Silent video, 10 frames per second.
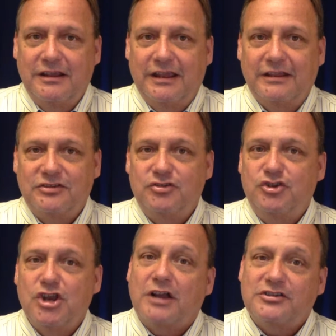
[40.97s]
its
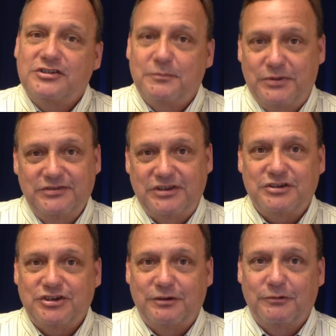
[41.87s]

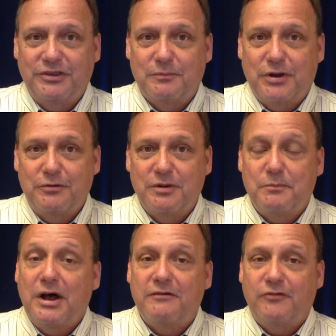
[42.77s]
juxtaposition with the bone
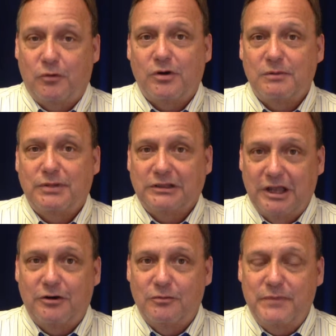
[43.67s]
above or below.